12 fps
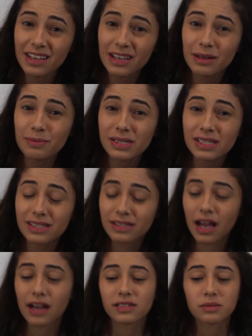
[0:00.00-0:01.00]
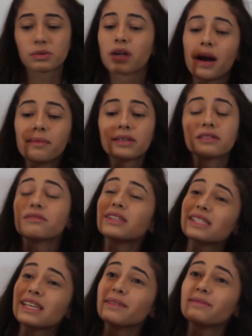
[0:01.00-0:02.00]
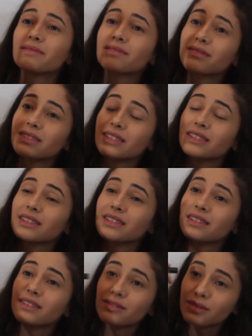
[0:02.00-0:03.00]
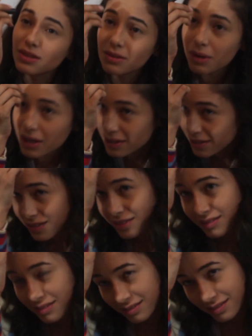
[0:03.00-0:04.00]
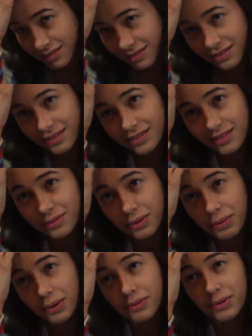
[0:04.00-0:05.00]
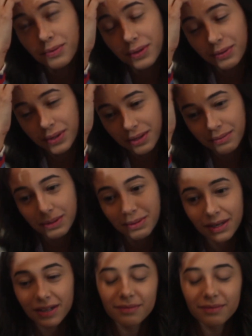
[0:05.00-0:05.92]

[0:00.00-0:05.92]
Ipsy's not subscribe us, what is it? What's the word? We want one, we want them to be our...